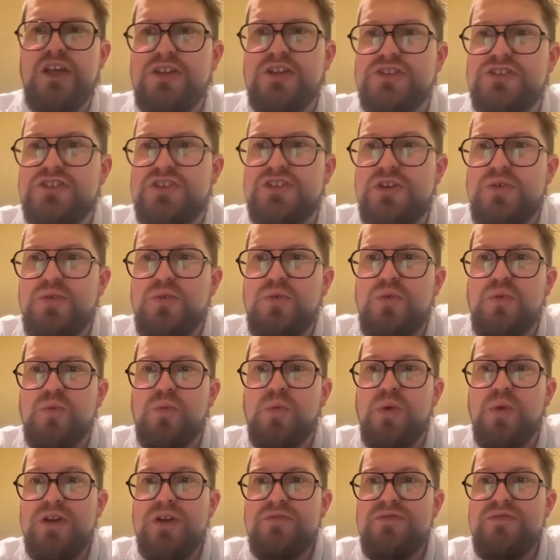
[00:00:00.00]
So
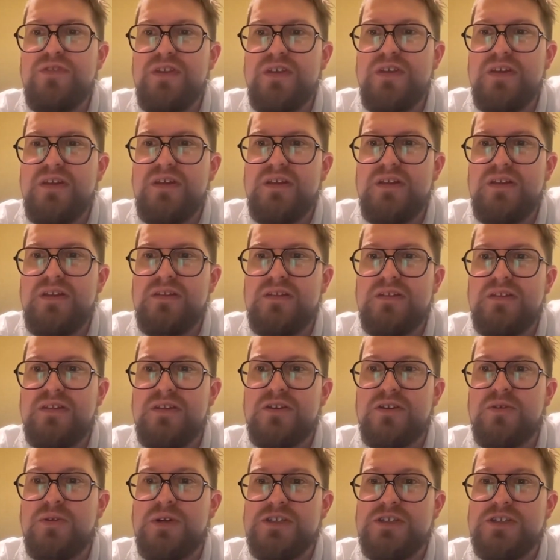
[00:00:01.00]
one of the
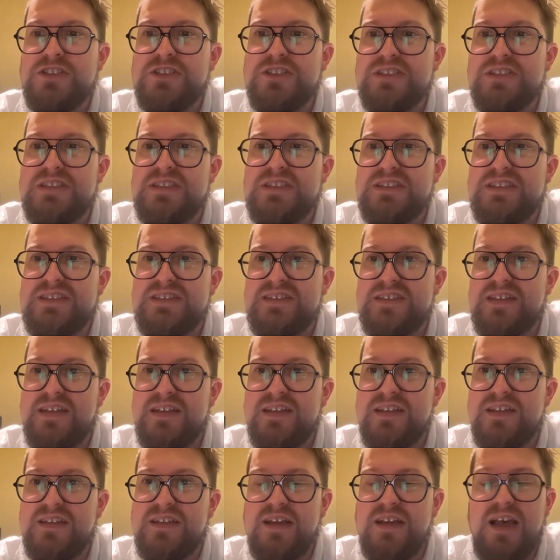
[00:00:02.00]
questions,
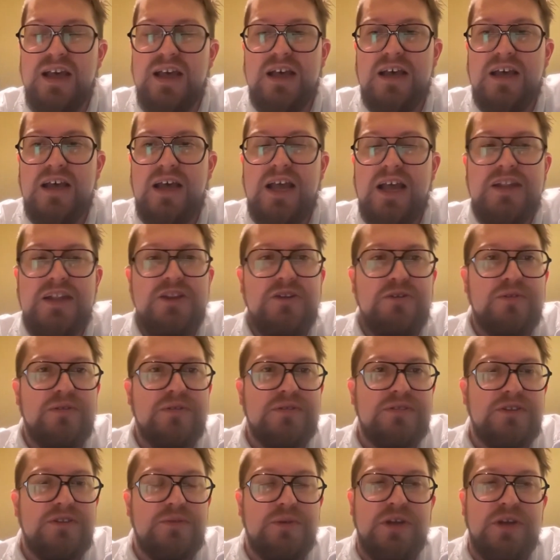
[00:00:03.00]
I
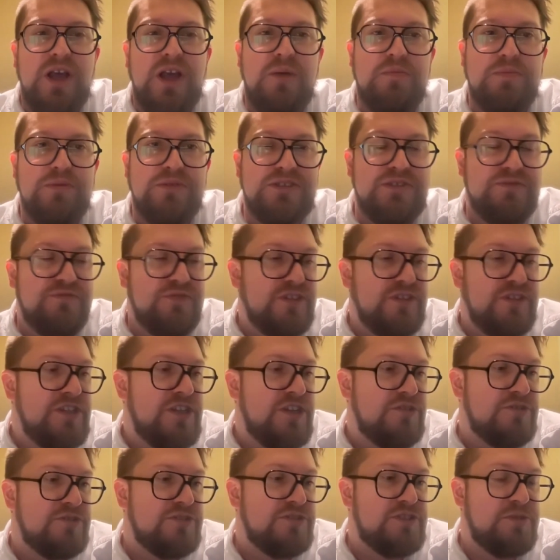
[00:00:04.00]
know there were a couple different
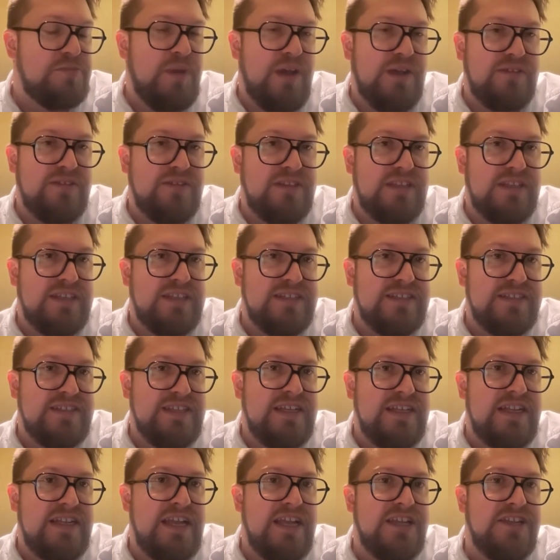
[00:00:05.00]
notes about this,
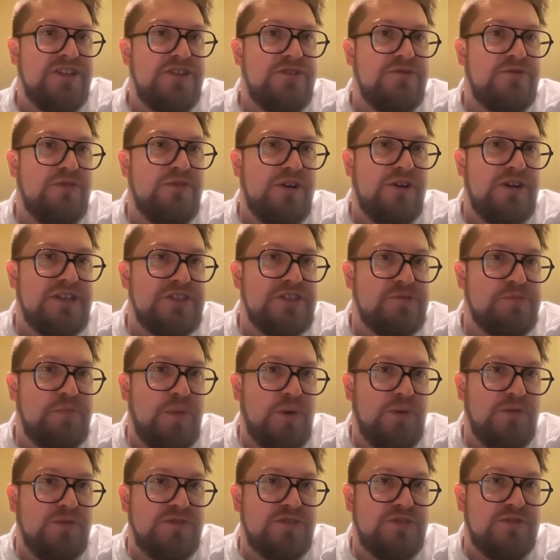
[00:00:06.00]
and you already
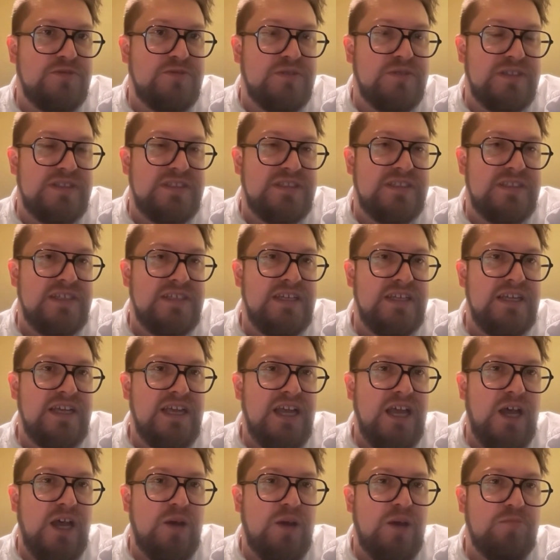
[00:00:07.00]
spoke to it
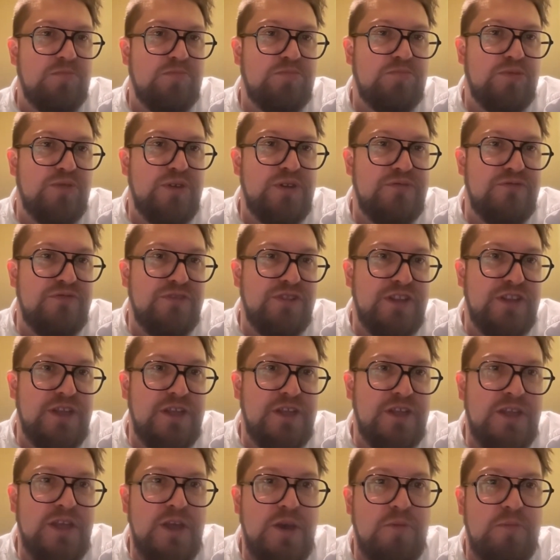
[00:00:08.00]

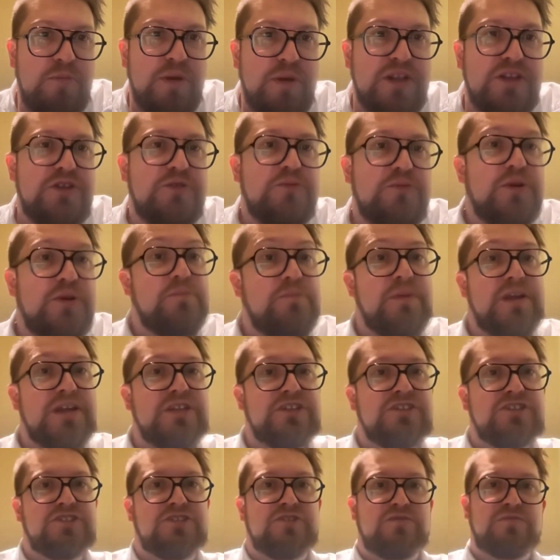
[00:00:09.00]
briefly, but I do want to make
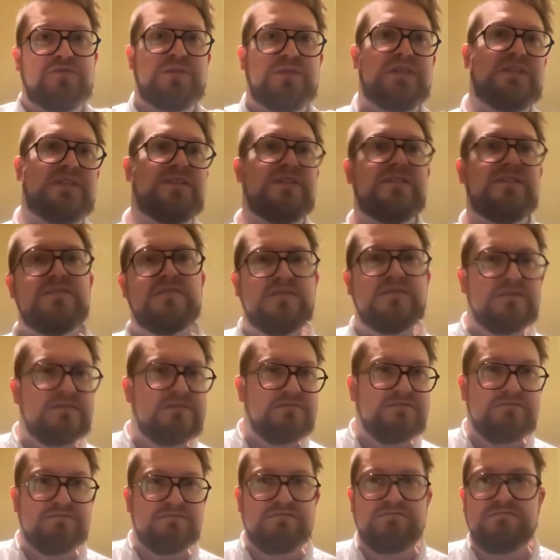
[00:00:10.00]
sure we
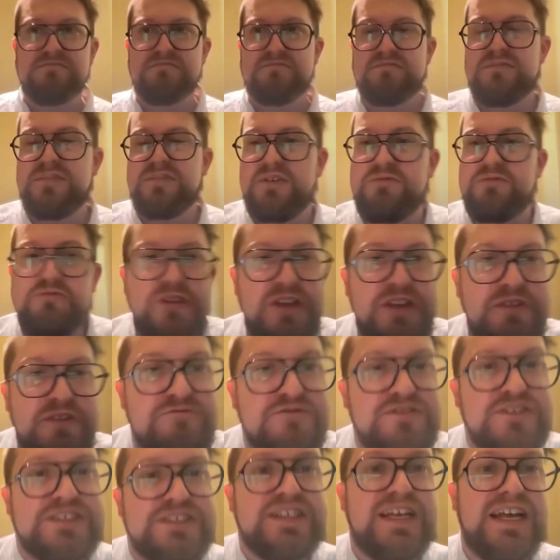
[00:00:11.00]

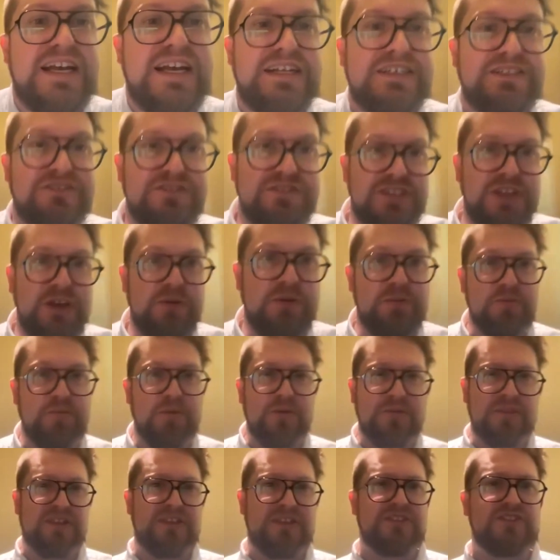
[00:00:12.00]
reemphasize or tell people
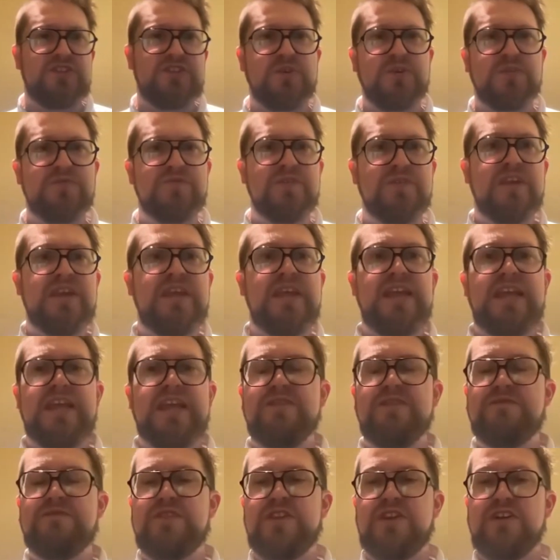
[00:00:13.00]
about that. So
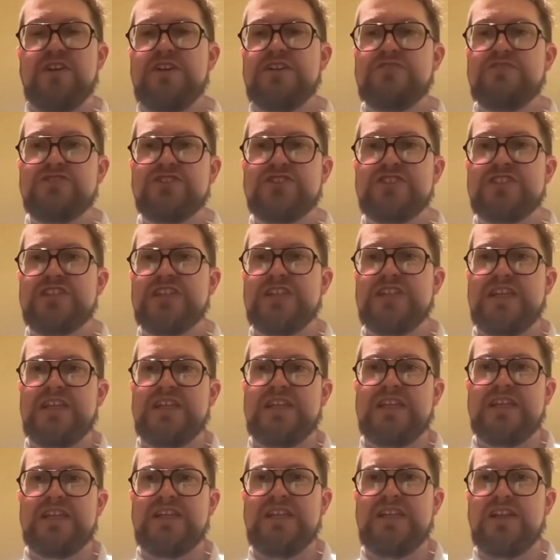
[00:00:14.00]
if they're interested
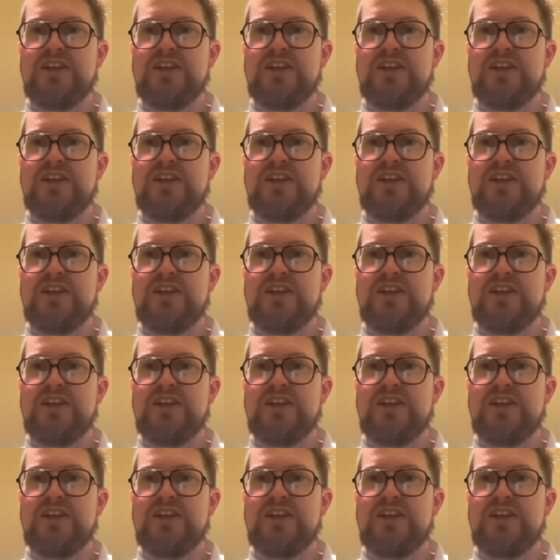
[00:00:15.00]
in,